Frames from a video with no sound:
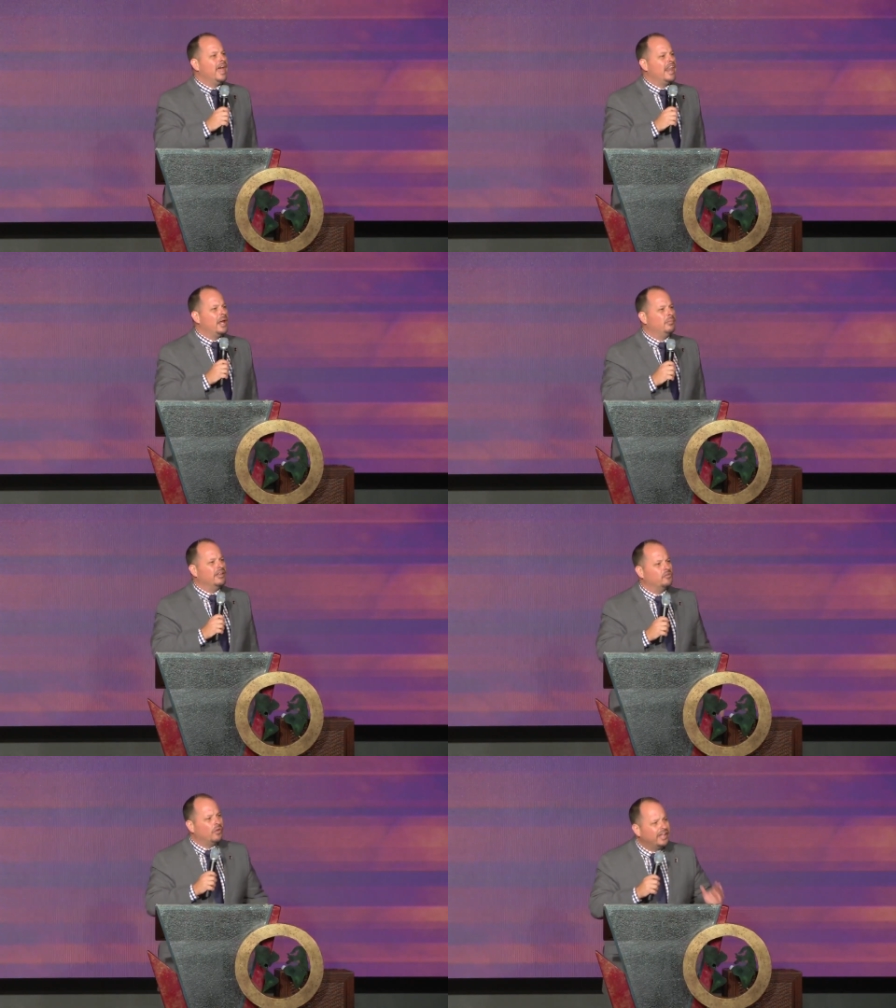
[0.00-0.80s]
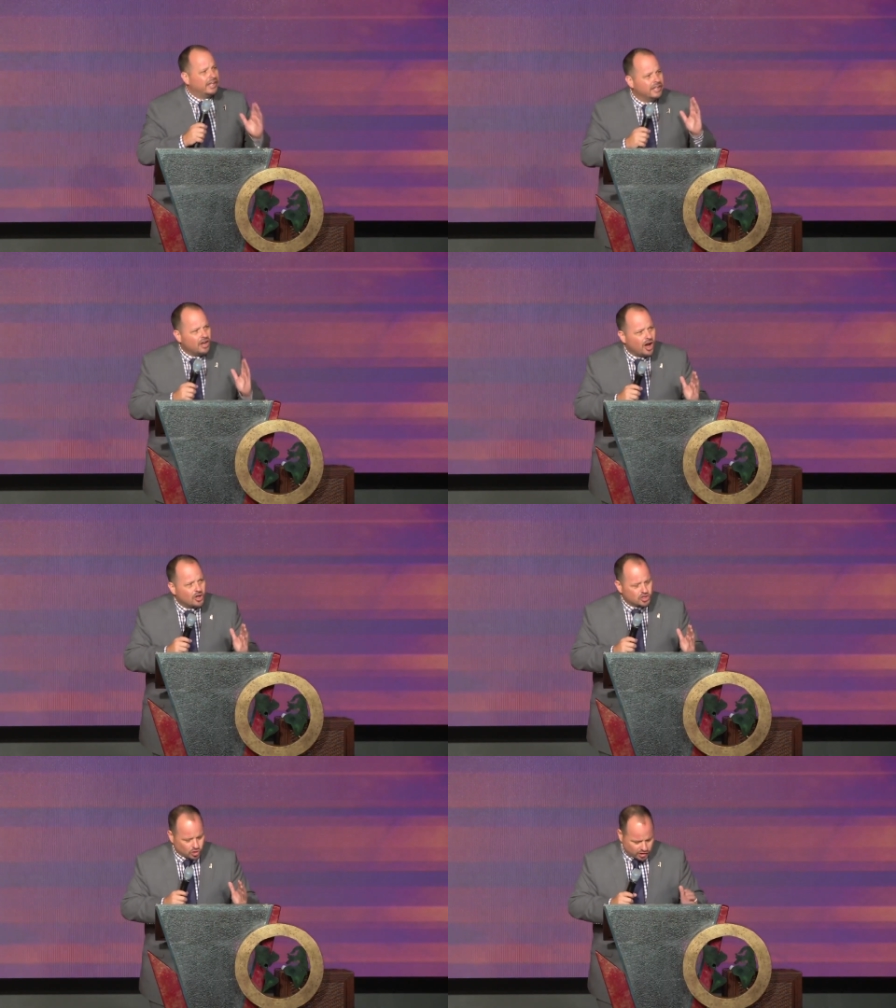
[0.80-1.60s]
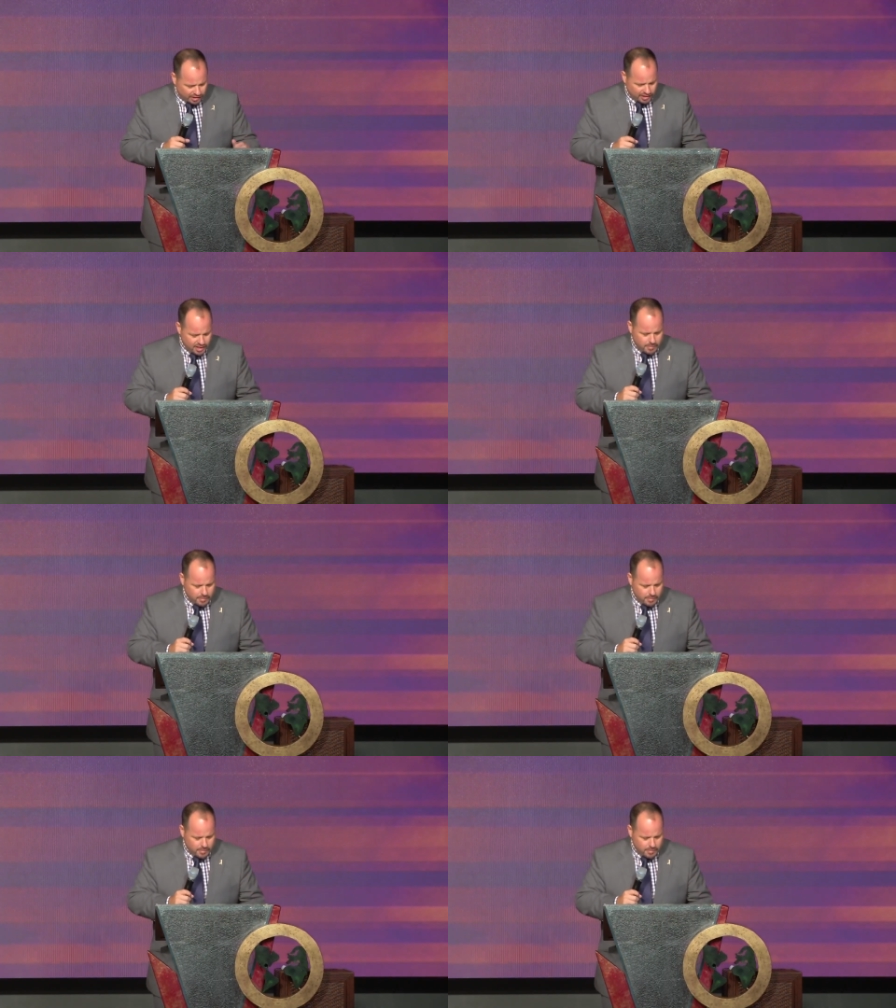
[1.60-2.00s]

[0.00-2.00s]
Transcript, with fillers: And I believe we also can